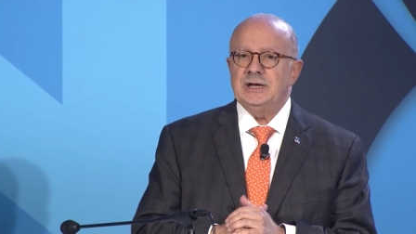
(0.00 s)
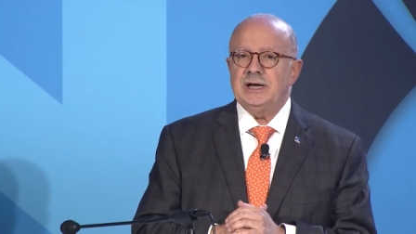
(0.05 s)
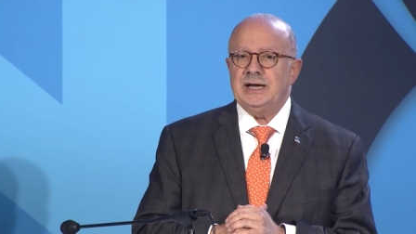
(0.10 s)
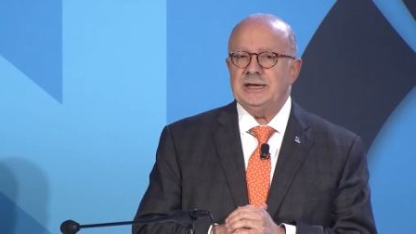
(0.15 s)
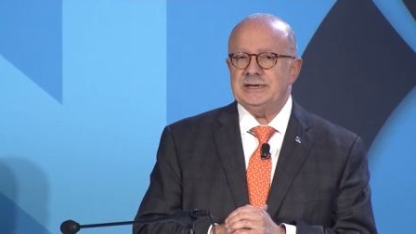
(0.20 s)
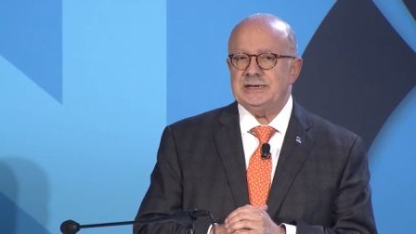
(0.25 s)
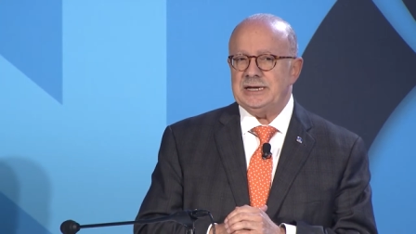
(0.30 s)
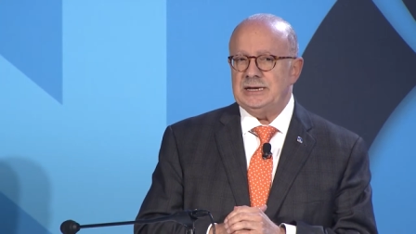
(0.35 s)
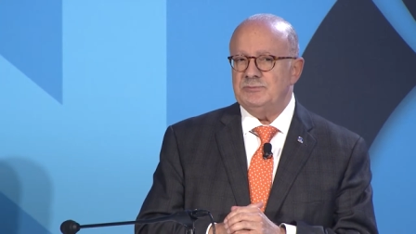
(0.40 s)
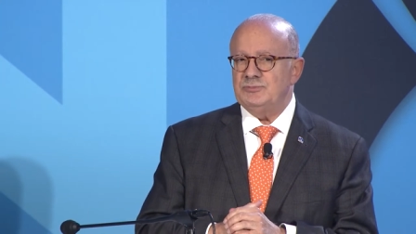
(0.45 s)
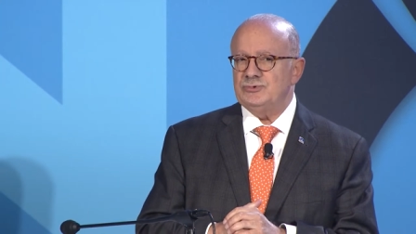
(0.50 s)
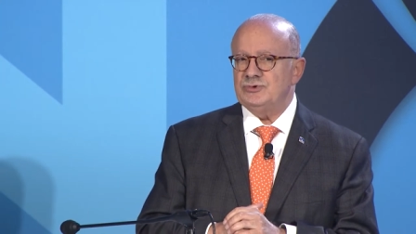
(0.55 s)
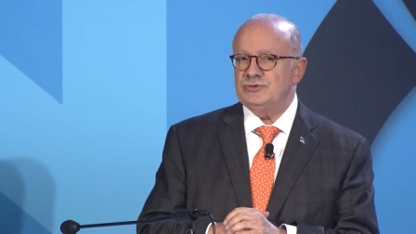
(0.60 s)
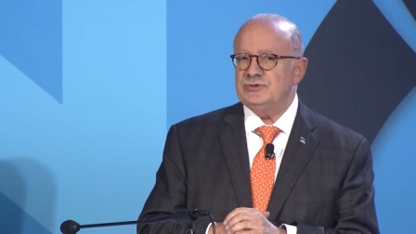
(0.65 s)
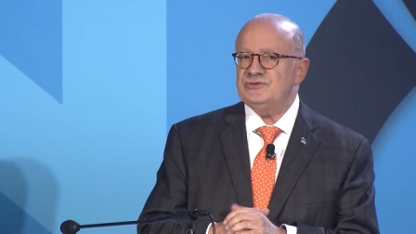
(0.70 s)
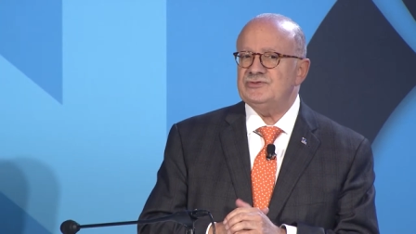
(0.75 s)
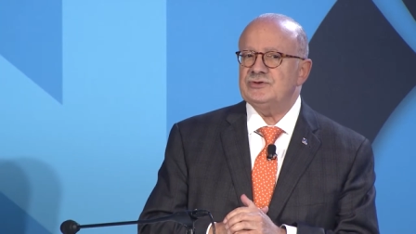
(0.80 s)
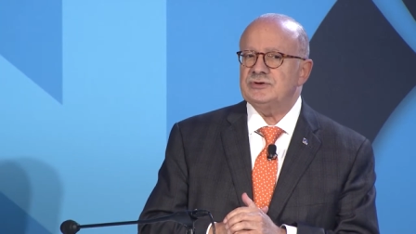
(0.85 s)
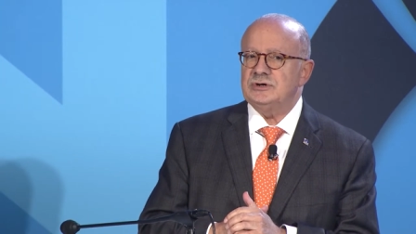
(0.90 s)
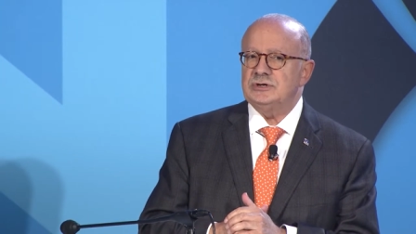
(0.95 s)
I came to
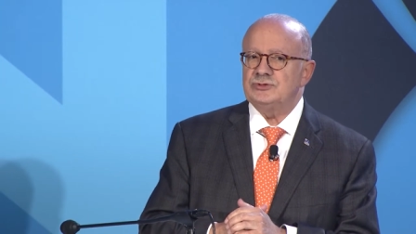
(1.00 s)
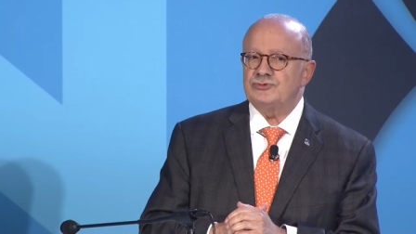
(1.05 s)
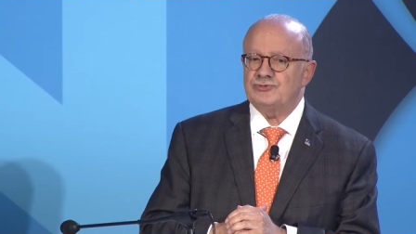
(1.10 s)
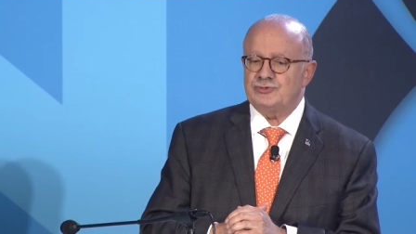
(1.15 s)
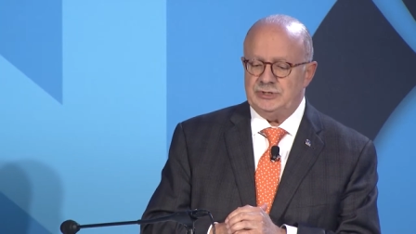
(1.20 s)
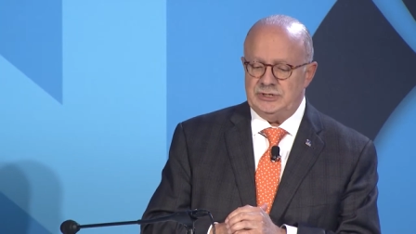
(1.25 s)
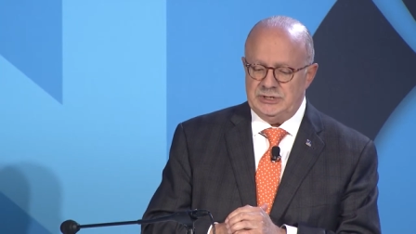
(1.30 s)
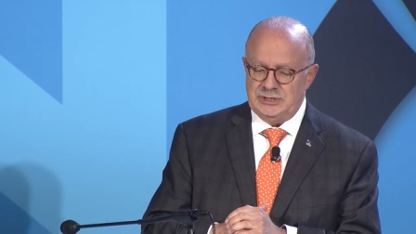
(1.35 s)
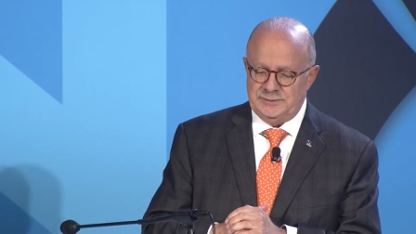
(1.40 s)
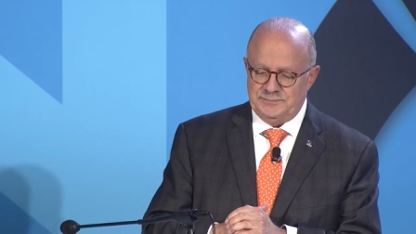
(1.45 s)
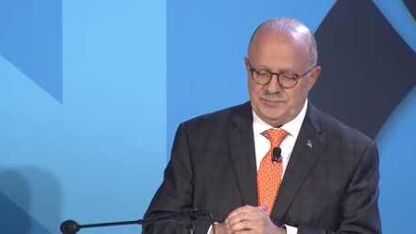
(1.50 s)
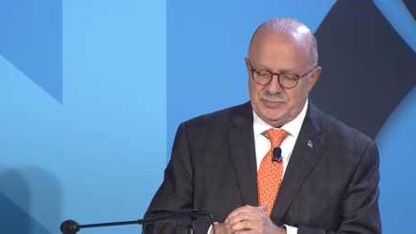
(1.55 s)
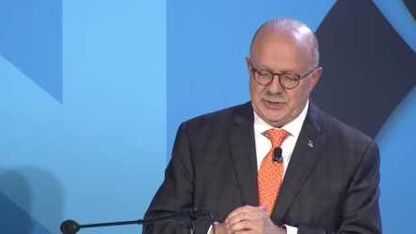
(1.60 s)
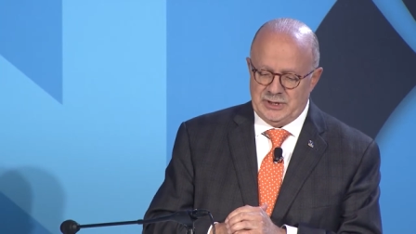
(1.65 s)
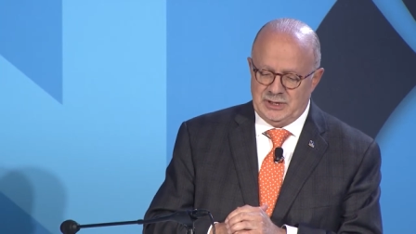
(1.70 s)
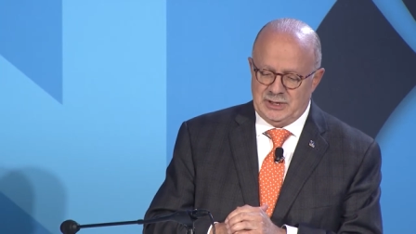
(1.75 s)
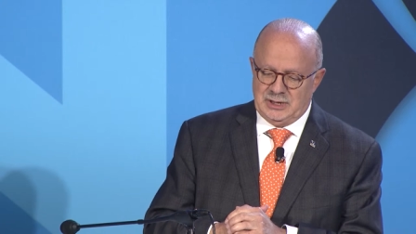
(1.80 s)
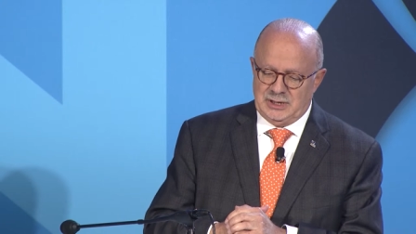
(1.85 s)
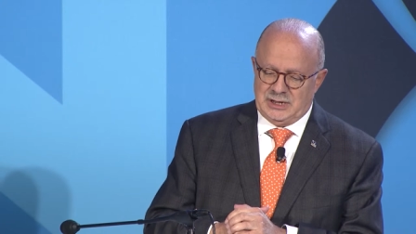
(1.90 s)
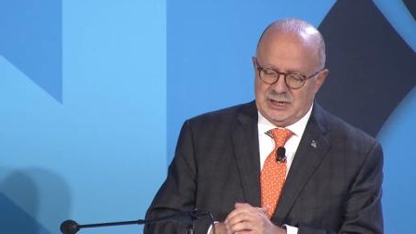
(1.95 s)
this country
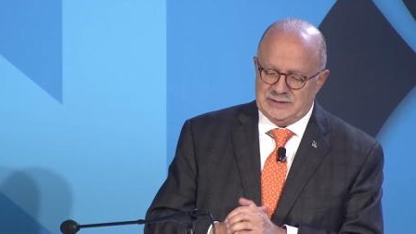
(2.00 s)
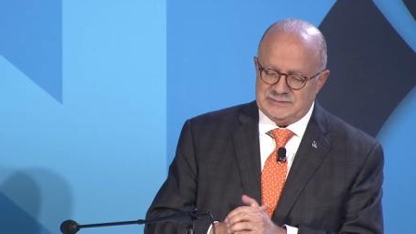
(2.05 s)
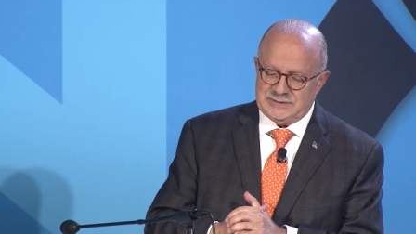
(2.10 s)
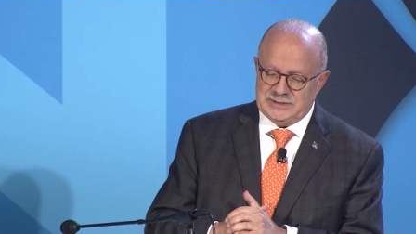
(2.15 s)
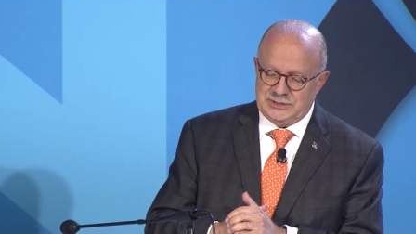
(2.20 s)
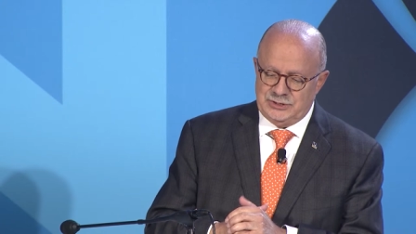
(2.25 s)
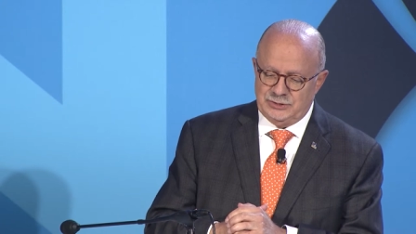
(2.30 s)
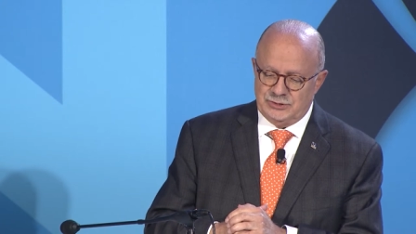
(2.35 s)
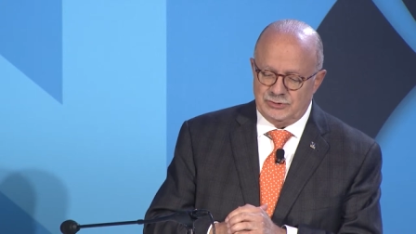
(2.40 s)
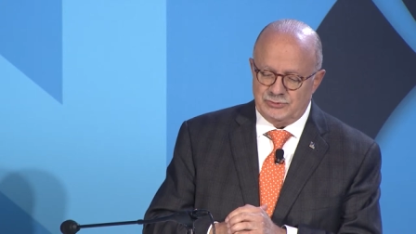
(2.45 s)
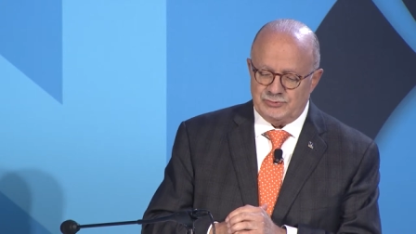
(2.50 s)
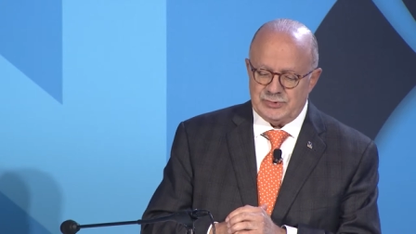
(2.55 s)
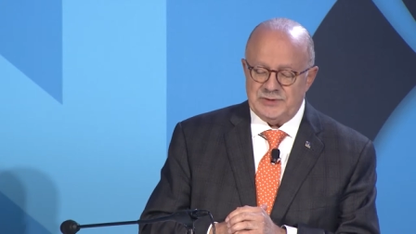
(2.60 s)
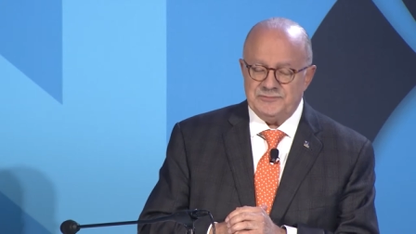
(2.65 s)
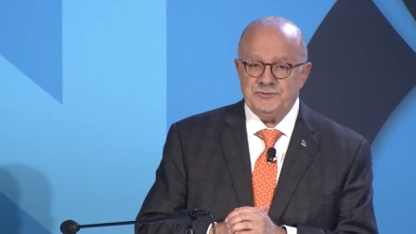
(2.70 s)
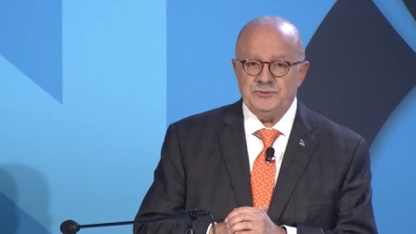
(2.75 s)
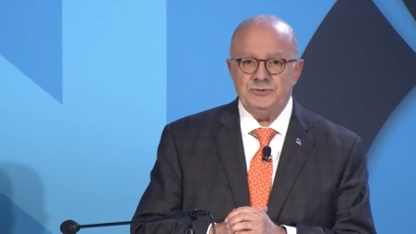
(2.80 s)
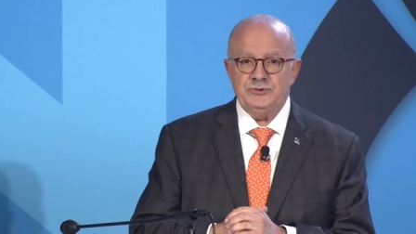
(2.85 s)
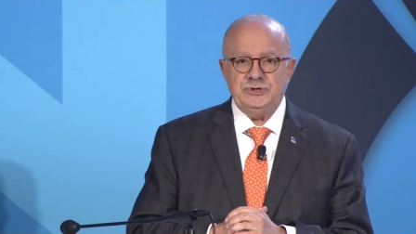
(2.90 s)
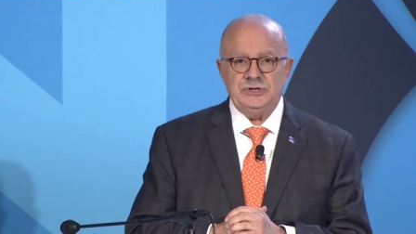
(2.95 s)
as a young
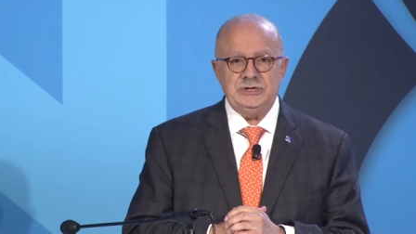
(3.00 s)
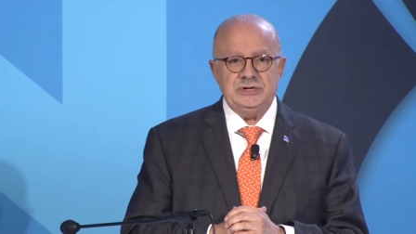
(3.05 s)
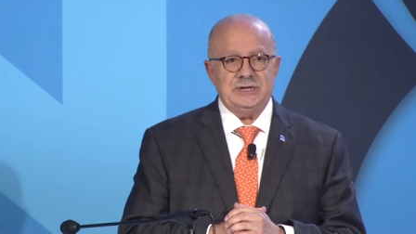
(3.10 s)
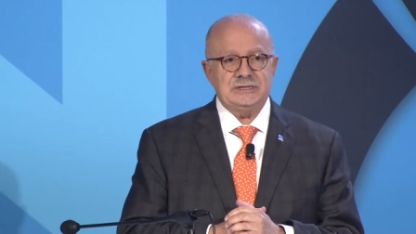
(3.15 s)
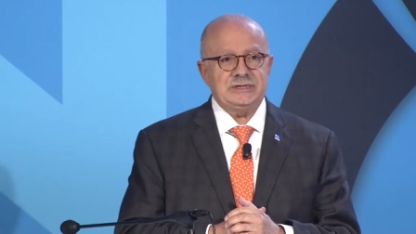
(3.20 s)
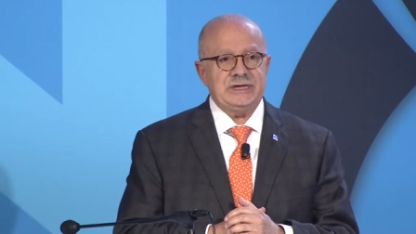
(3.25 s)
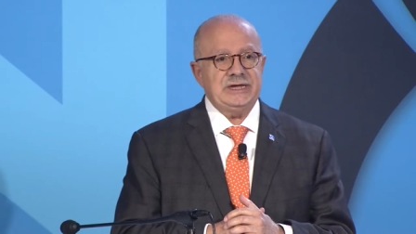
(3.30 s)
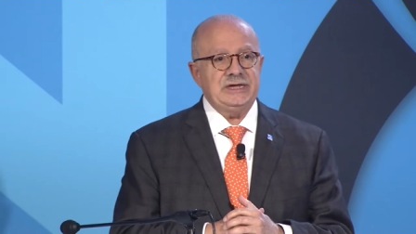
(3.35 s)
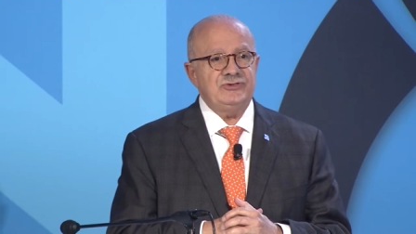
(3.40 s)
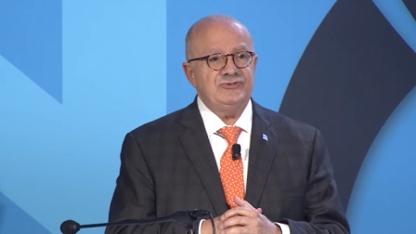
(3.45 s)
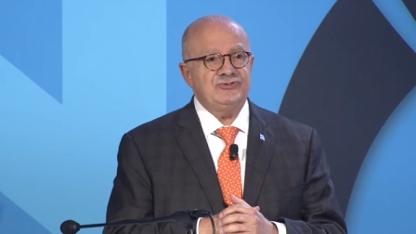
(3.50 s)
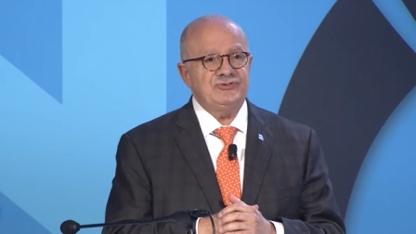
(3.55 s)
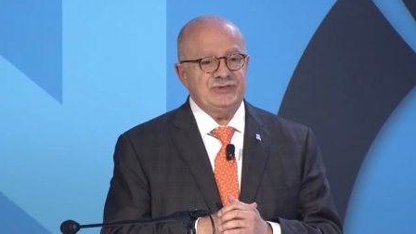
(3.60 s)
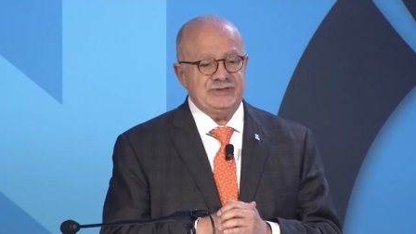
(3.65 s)
refugee at age